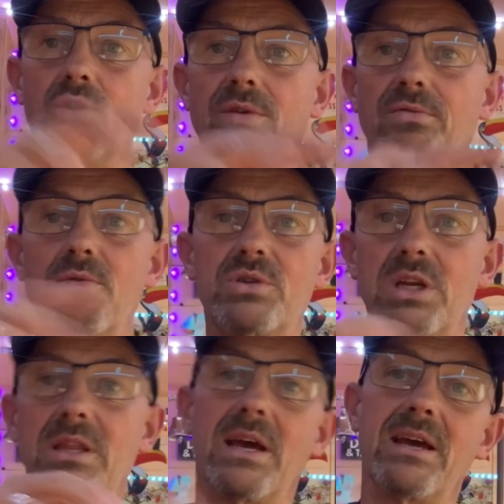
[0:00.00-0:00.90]
other fruits
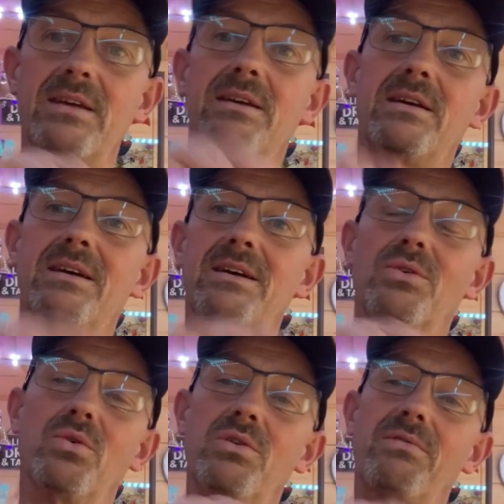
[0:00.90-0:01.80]
in there.
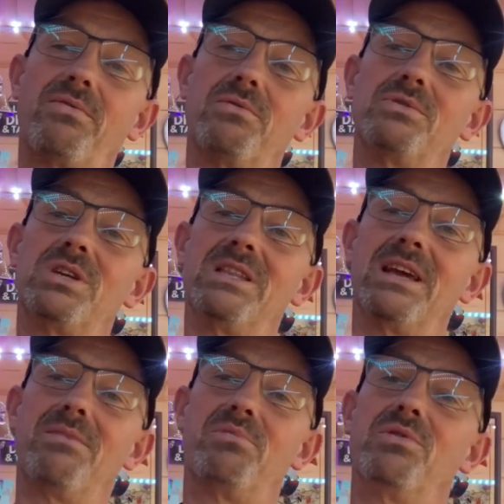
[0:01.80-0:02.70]
All the other fruits in
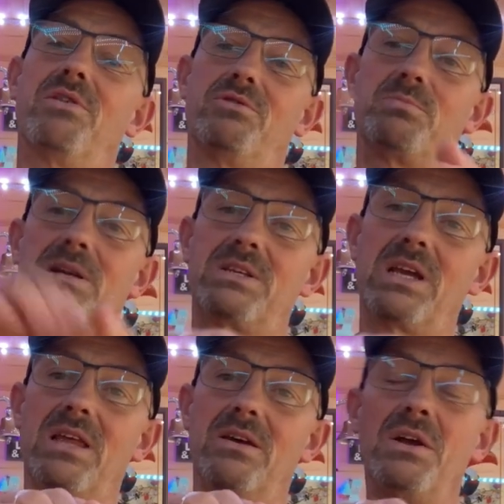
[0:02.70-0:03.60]
there, and put the orange back
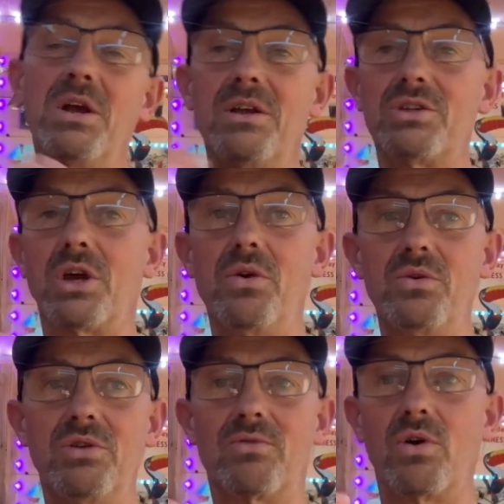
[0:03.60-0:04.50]
together. So
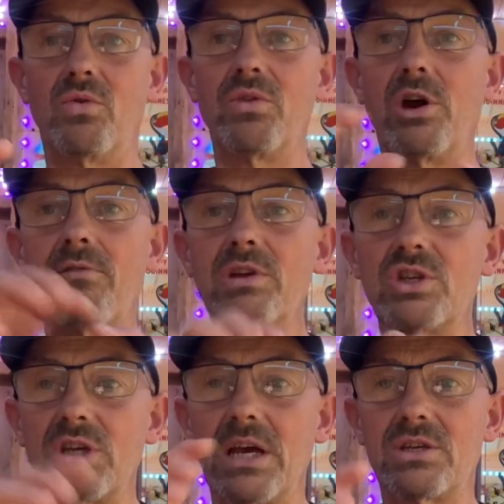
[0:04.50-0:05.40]
you've got all the
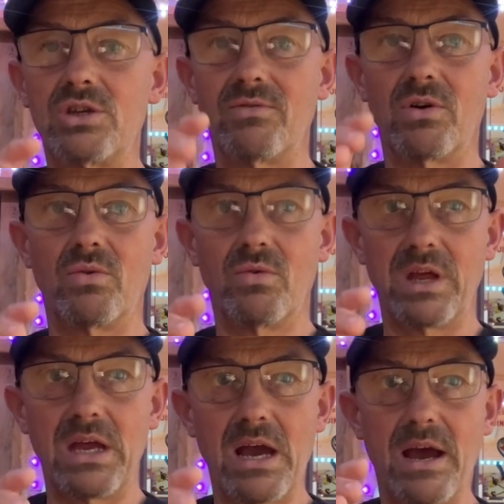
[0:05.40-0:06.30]
orange zest. You've got all
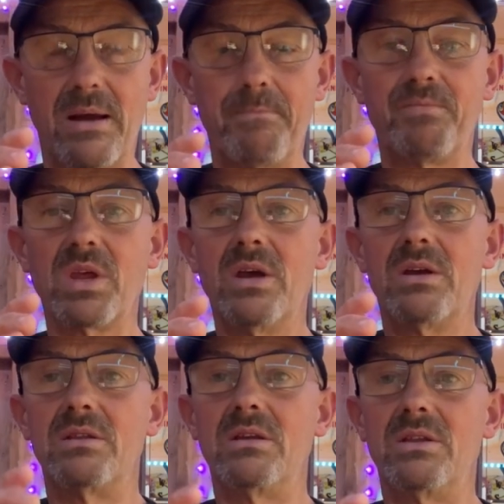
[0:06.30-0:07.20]
the
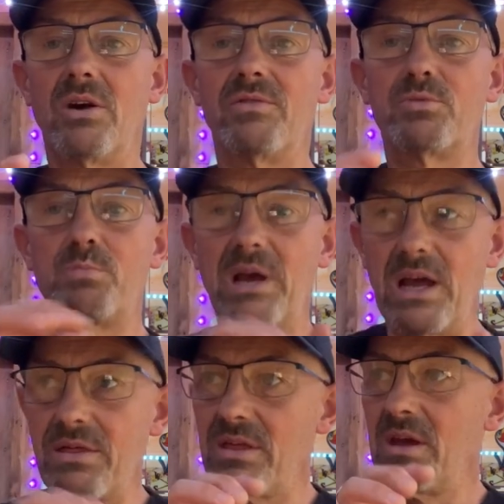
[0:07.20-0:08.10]
orange
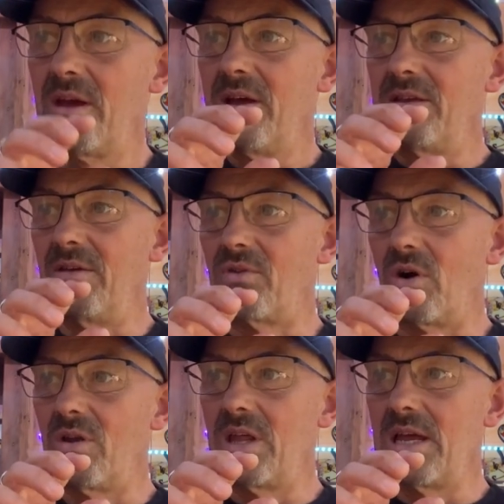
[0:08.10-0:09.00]
pith. You've
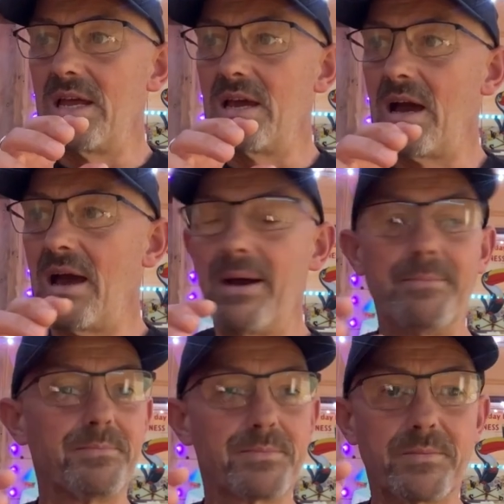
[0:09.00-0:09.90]
got the
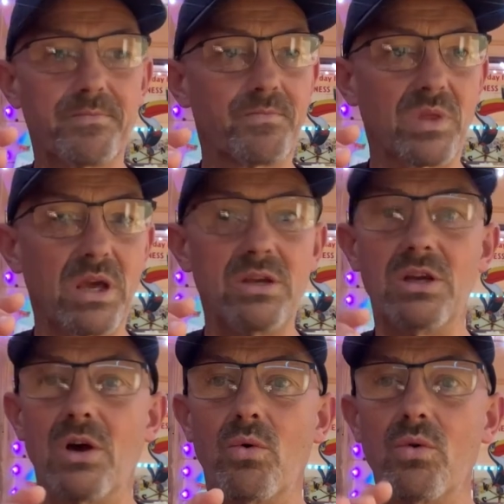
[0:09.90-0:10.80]

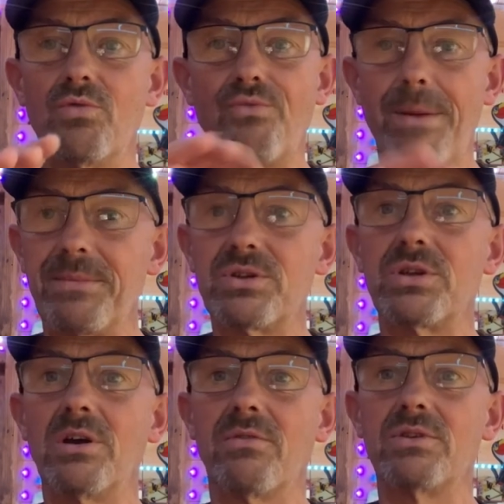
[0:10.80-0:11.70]
all the remnants
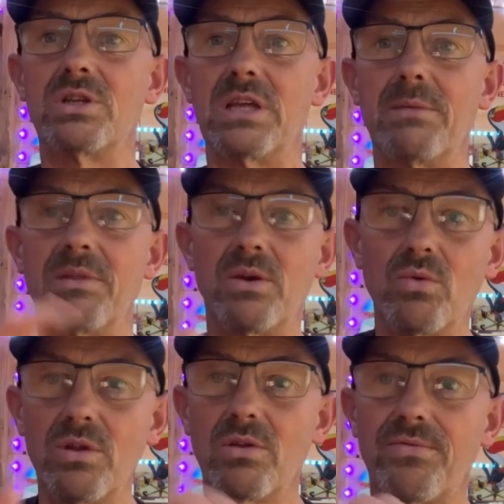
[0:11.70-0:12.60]
of the orange in there. But then
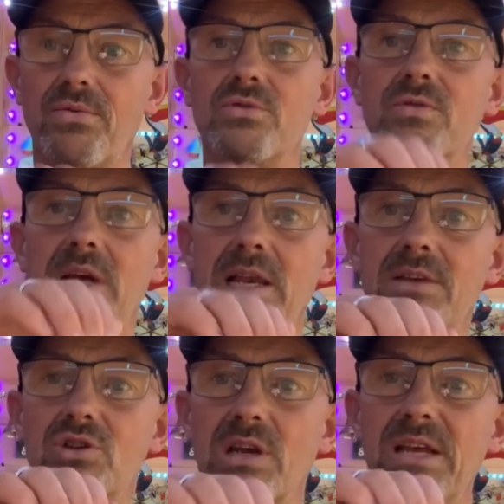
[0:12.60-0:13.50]
all the other fruits in there.
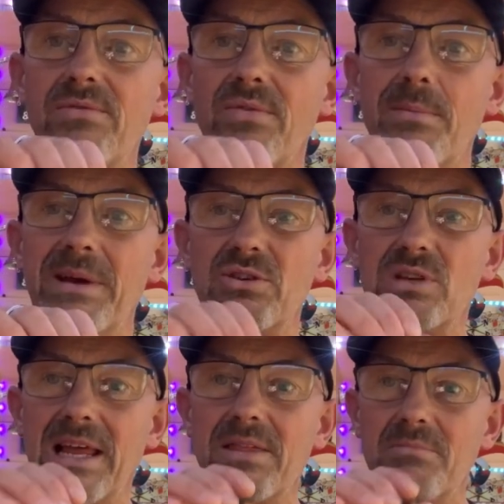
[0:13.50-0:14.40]
Just leave it for a bit. Just
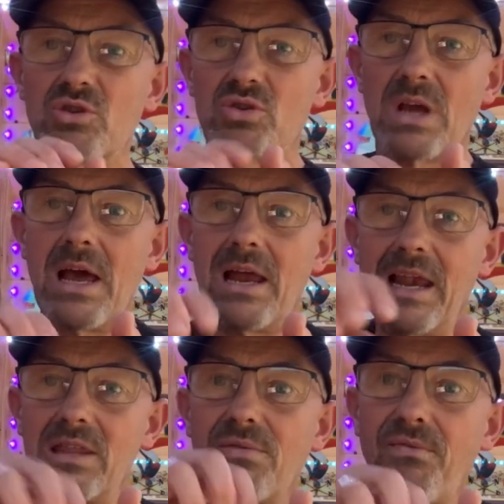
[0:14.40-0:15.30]
let
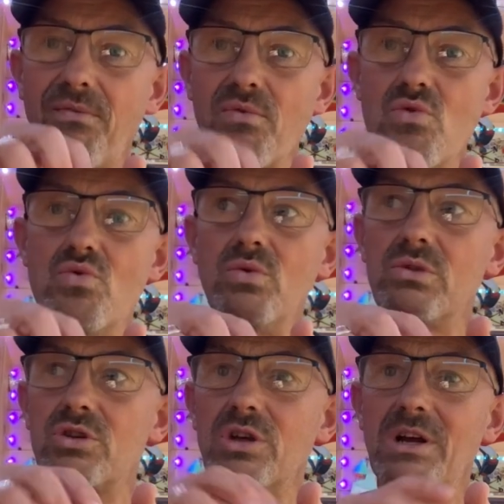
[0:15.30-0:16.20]
the
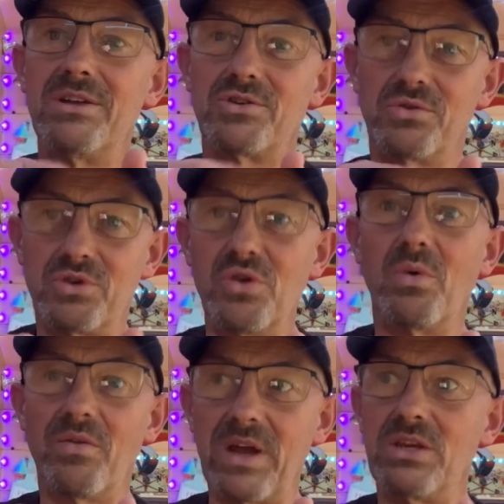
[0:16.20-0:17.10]
fruits sort of do
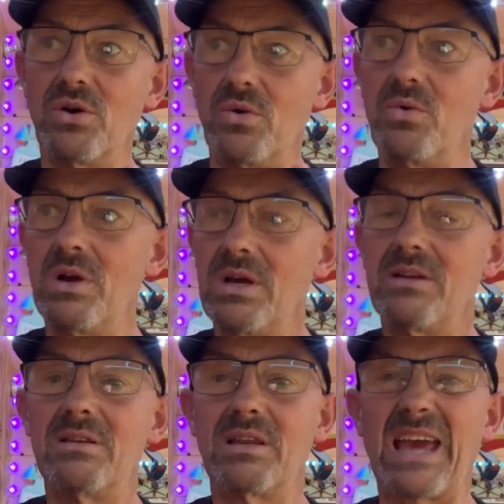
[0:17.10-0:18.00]
what they do.
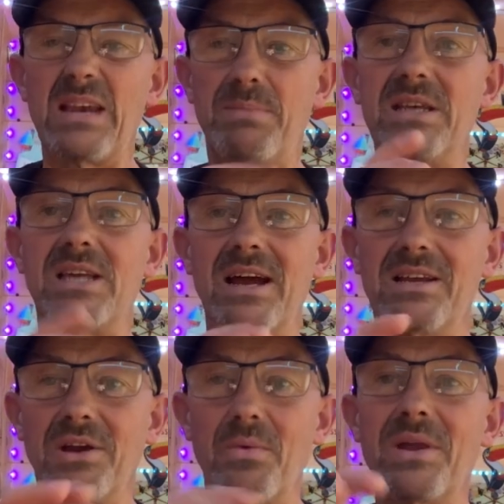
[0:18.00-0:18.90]
Get a bit dank,
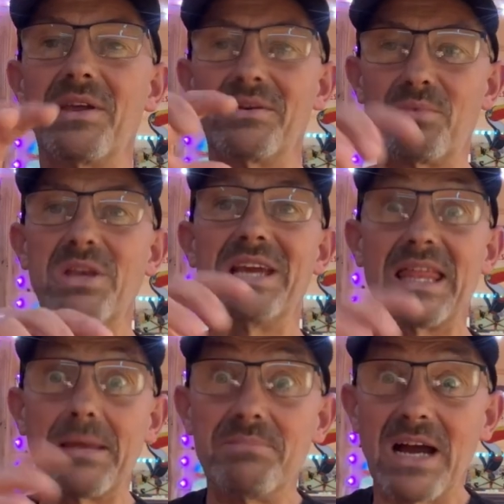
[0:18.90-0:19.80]
you know, when you get
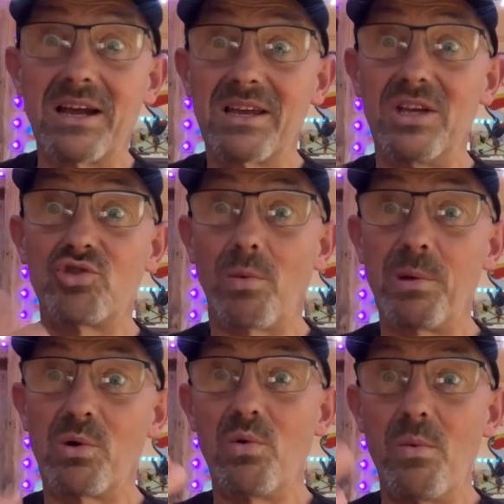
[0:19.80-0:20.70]
them danky,
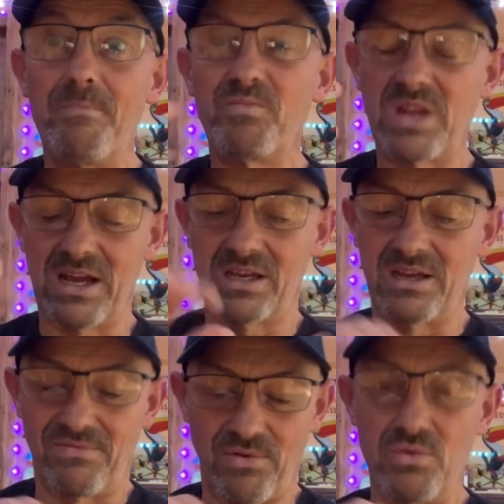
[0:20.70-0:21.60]
tropical,
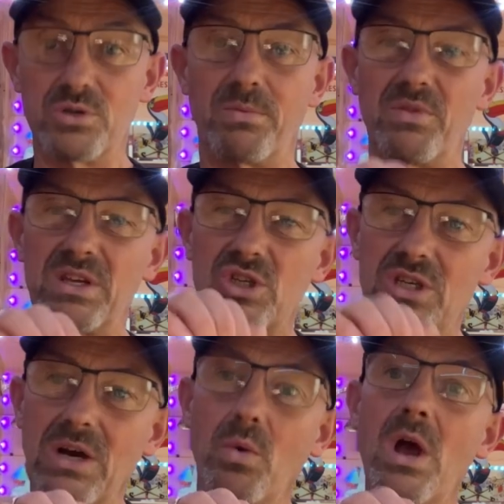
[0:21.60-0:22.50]
danky fruits, but they're
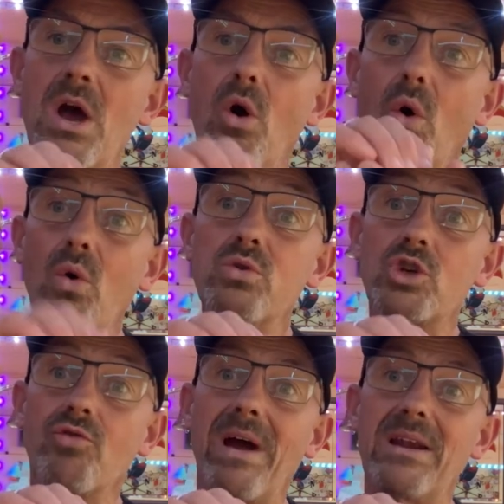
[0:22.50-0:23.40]
still all
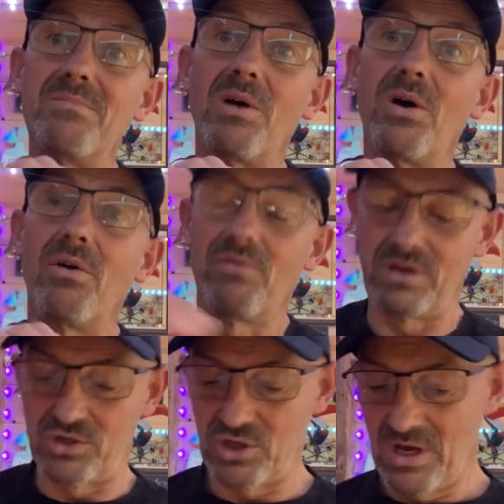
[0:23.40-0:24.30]
surrounded by
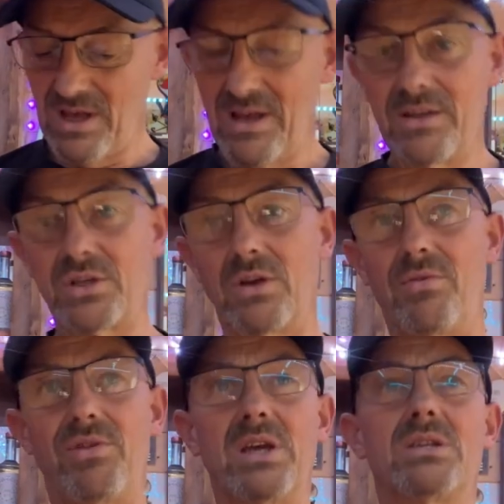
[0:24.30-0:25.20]
orange. So
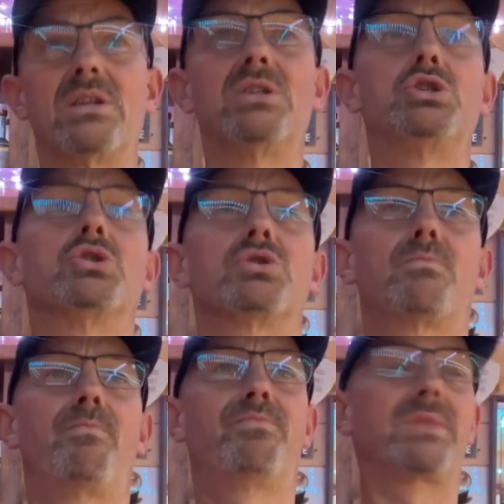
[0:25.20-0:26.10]
this has just
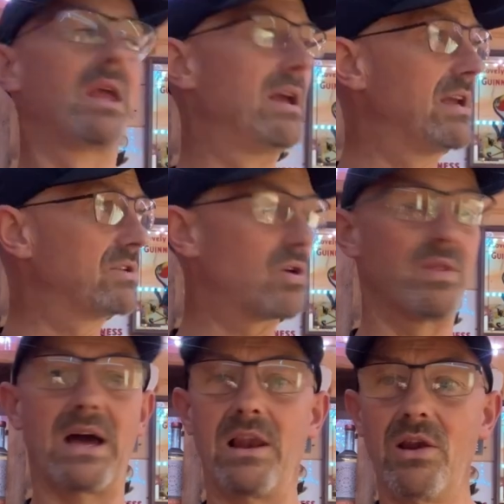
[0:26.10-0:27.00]
got
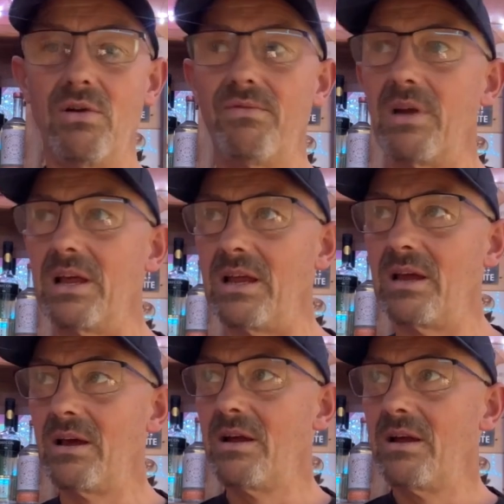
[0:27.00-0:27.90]
that lovely
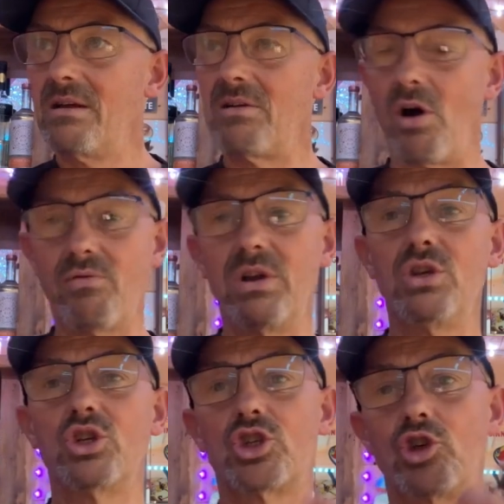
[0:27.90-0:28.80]

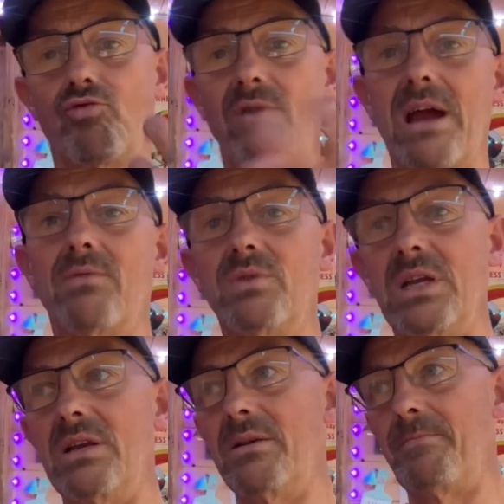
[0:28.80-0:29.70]
orange
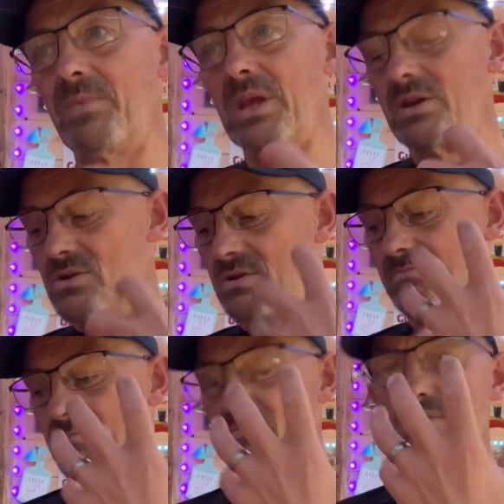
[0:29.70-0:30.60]
surrounding
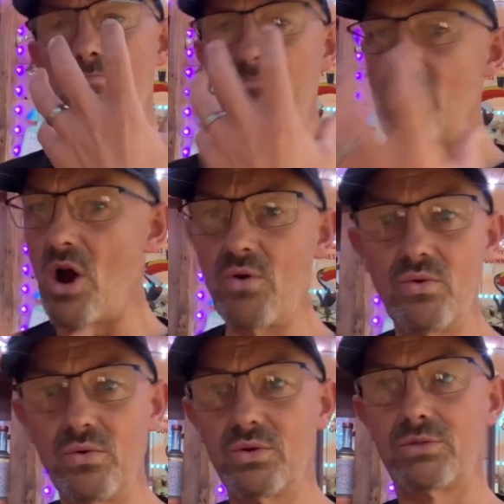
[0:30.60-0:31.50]

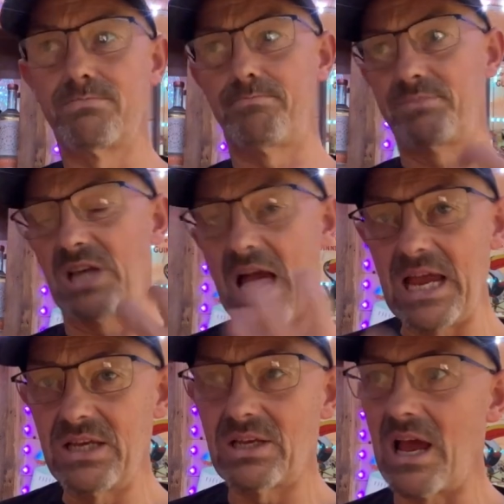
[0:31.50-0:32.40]
nose,
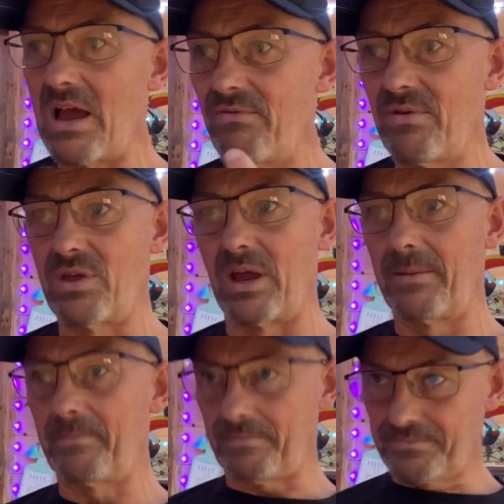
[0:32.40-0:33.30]
taste, everything.